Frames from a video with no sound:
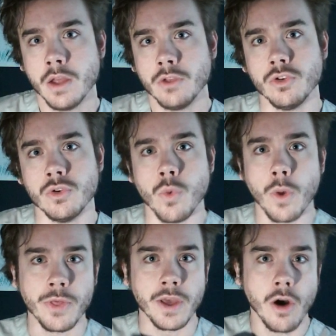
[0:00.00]
to
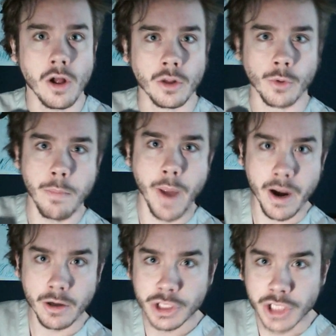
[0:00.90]
what they call a
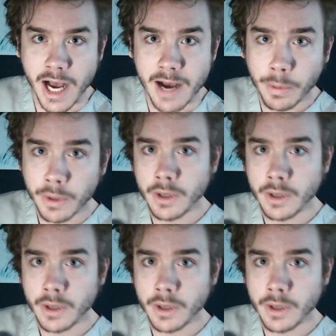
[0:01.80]
repair shop